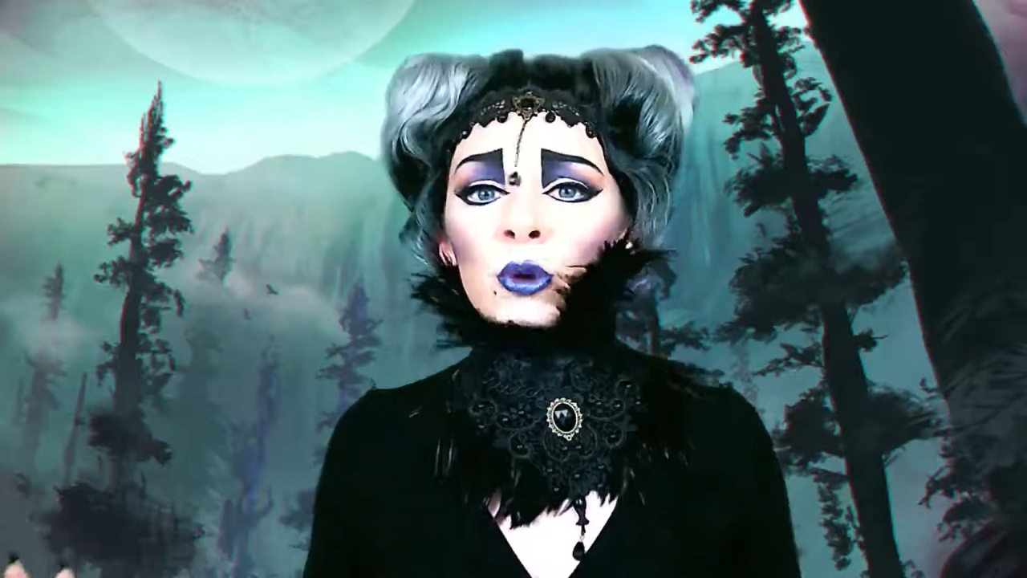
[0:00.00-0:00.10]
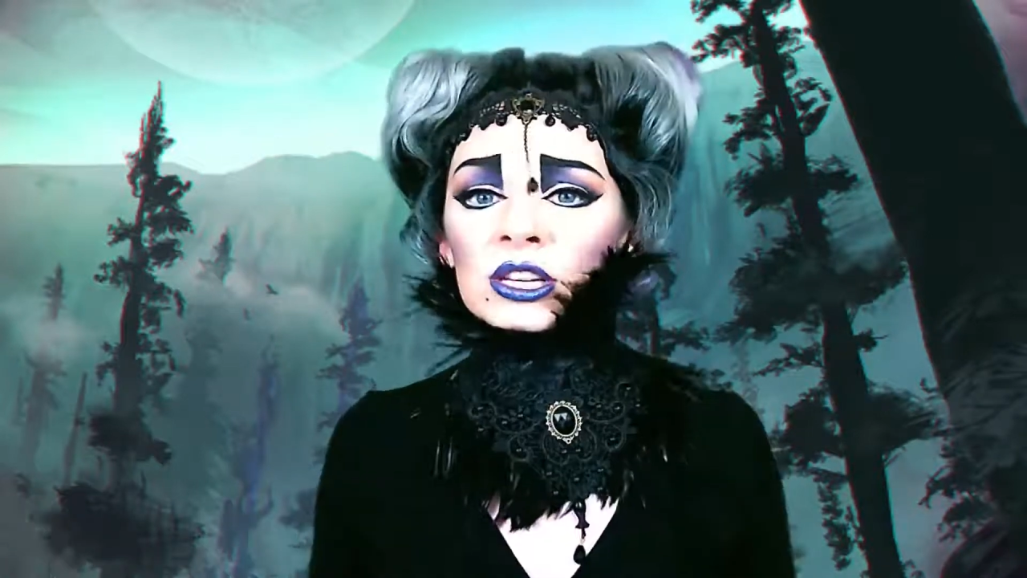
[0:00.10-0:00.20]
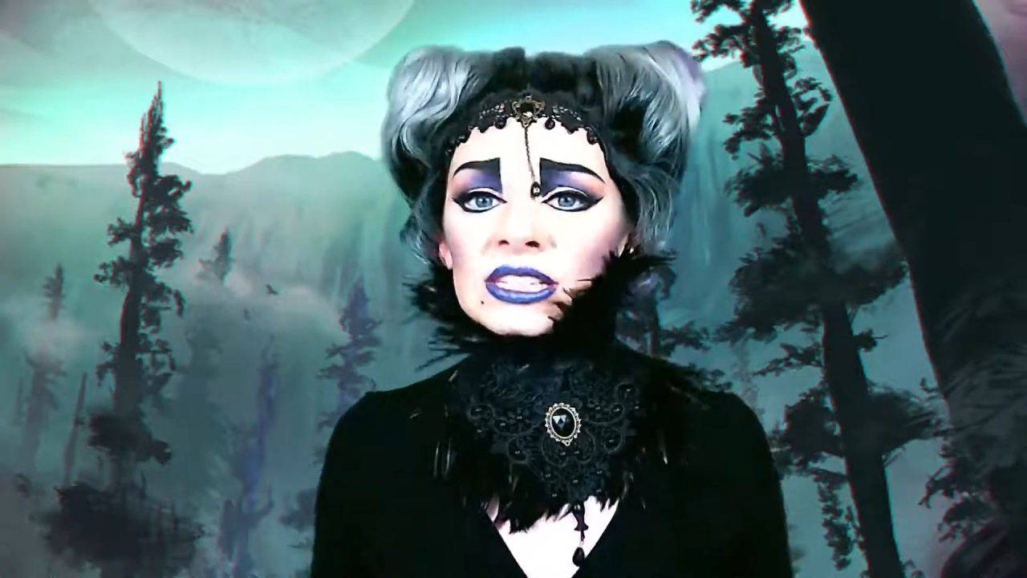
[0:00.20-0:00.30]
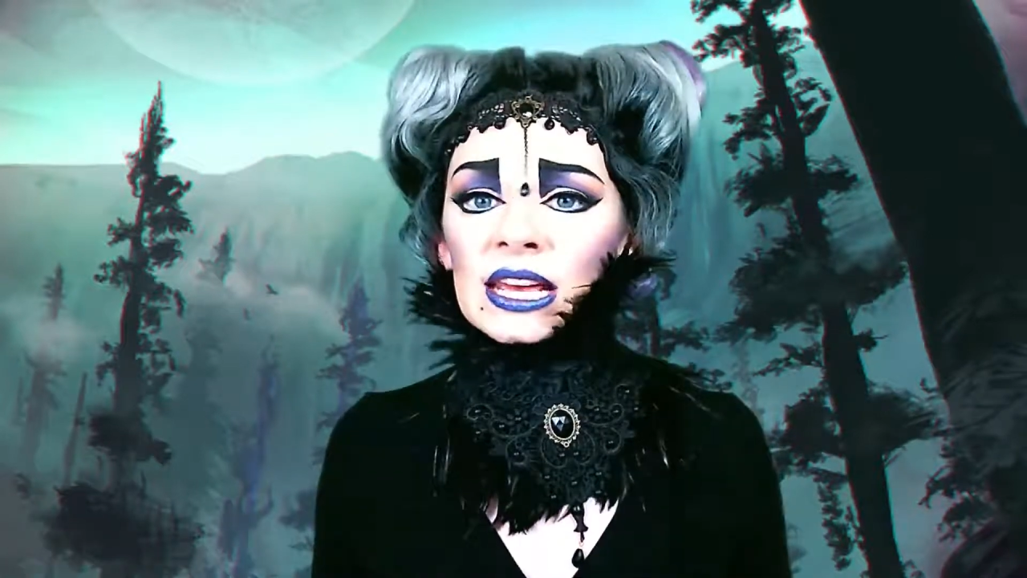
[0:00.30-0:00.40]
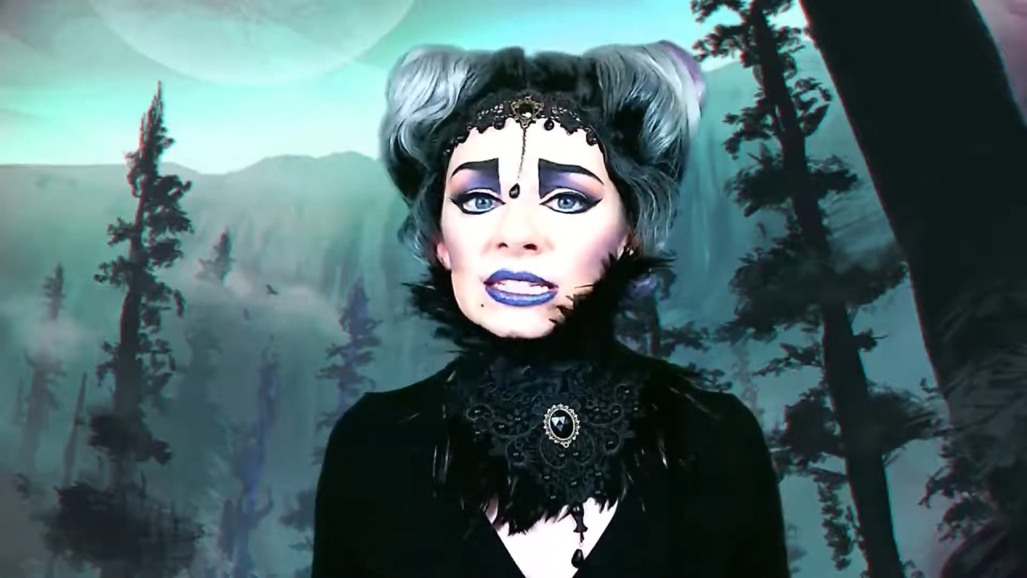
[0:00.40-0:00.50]

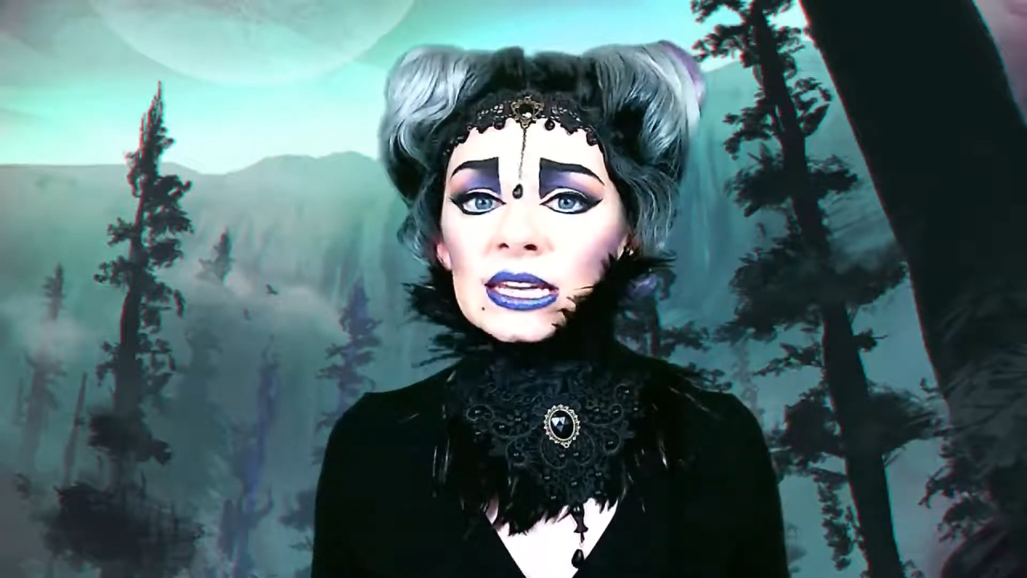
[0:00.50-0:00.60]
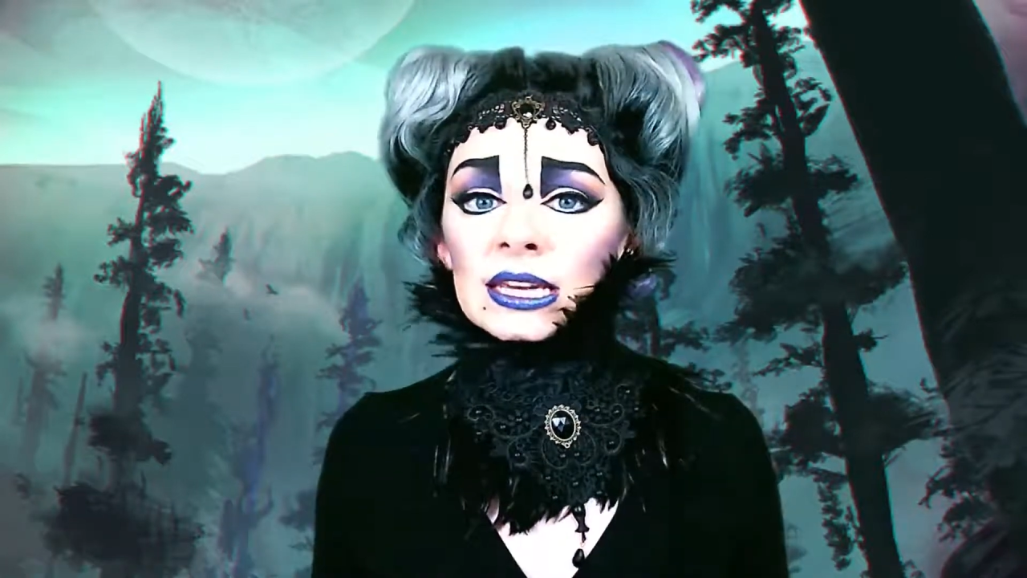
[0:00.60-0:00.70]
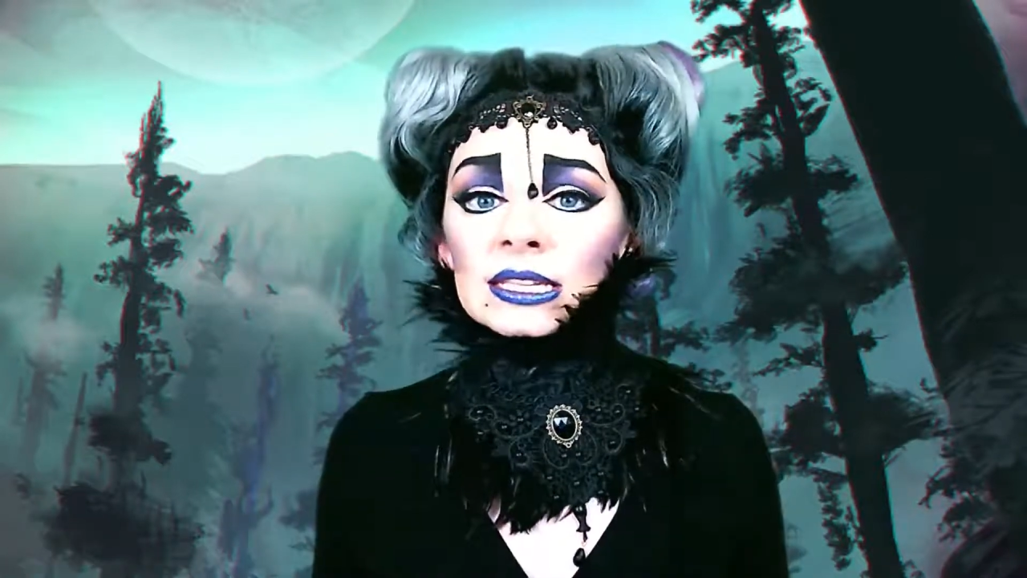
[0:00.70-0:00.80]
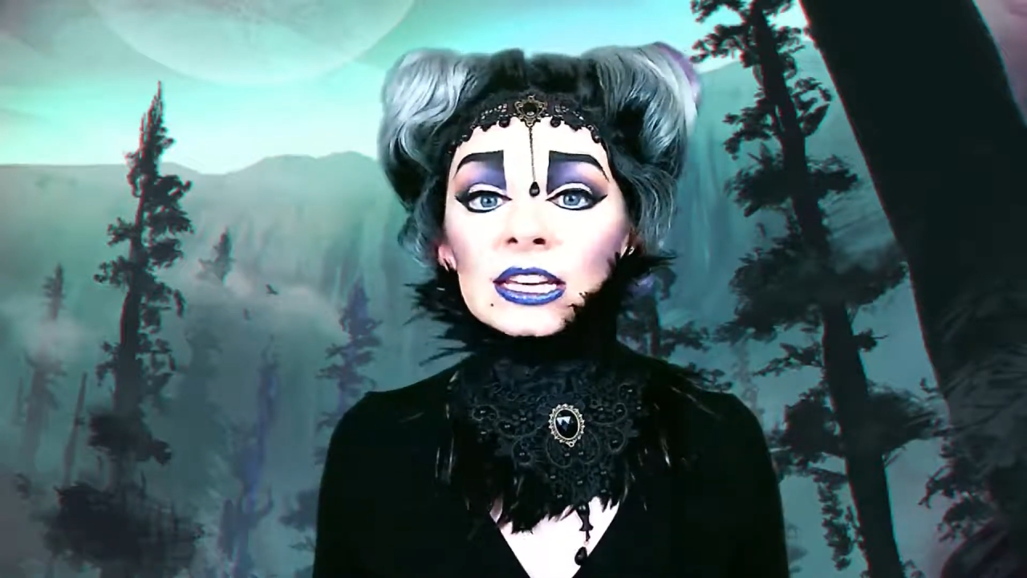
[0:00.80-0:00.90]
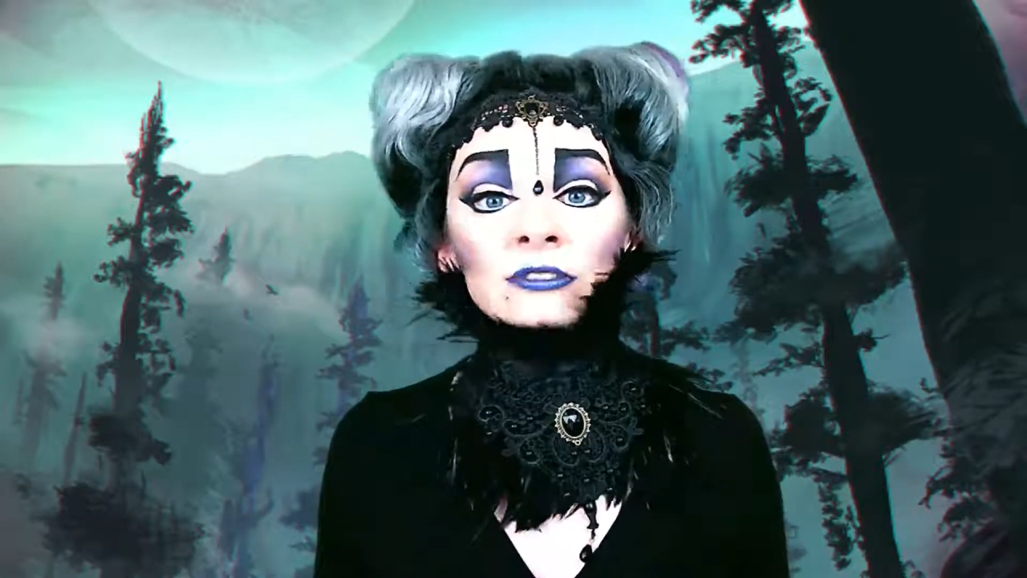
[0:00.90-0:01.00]

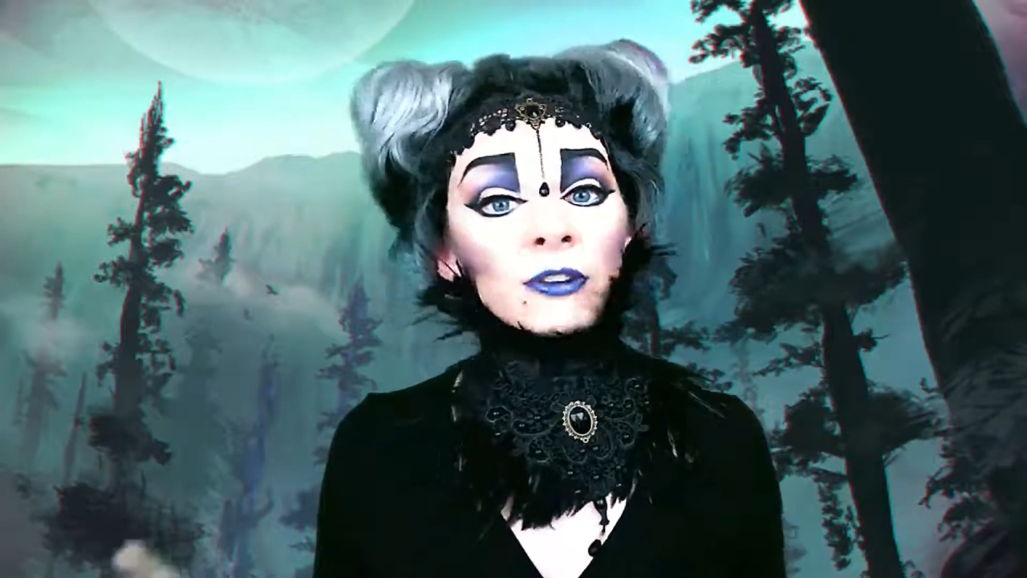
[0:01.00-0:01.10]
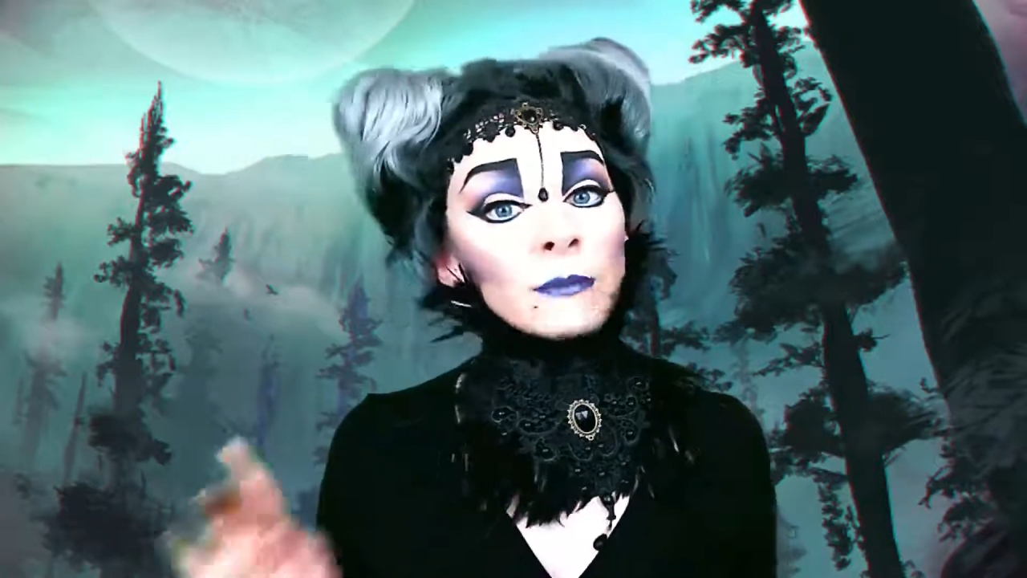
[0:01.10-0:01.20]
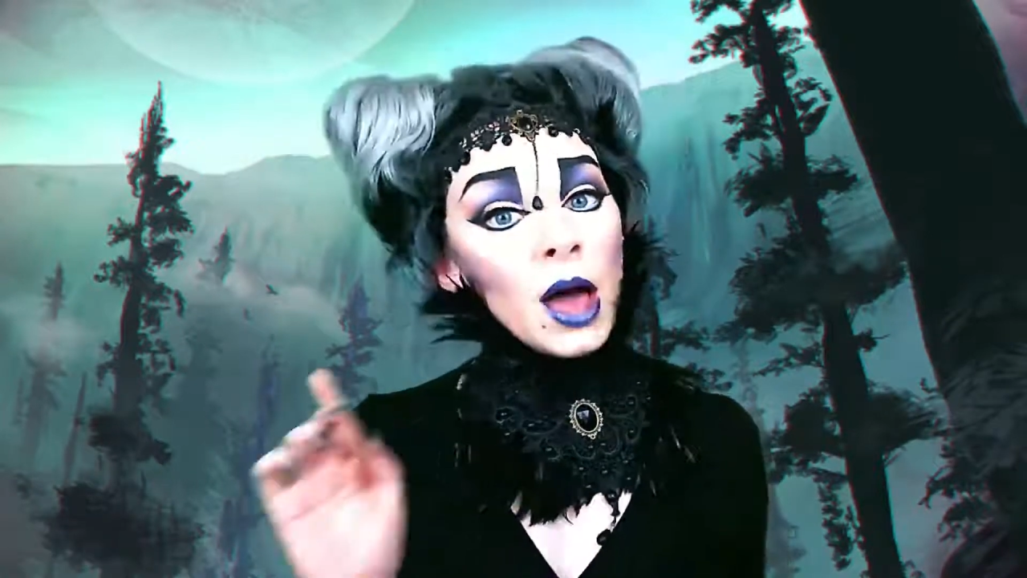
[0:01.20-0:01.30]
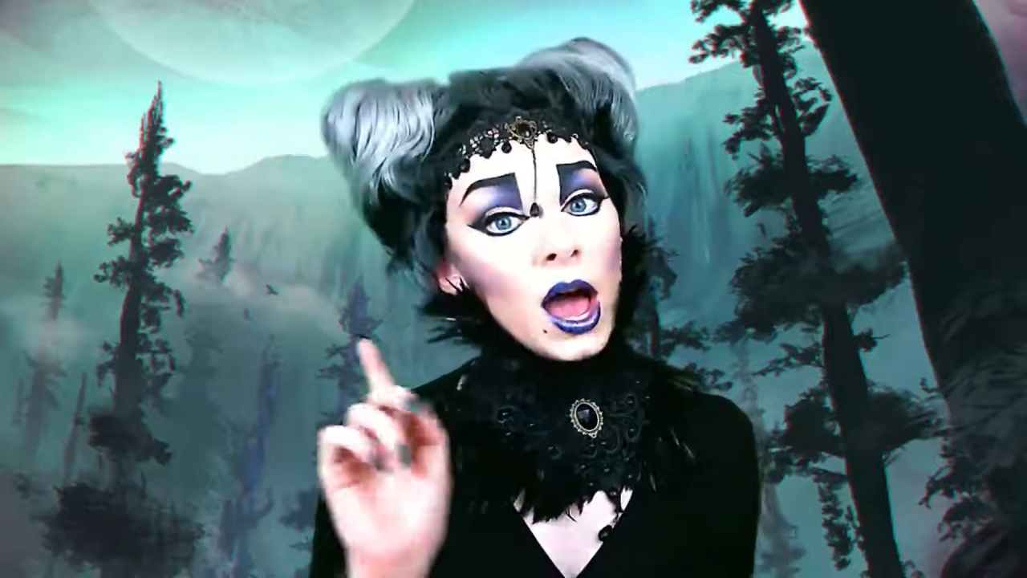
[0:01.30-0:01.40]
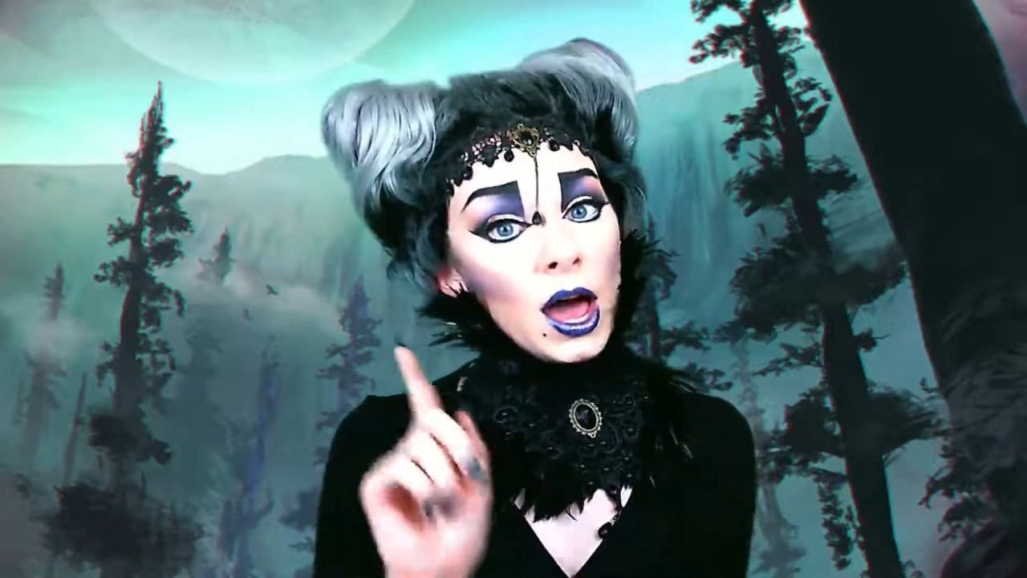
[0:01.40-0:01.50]
princesses and from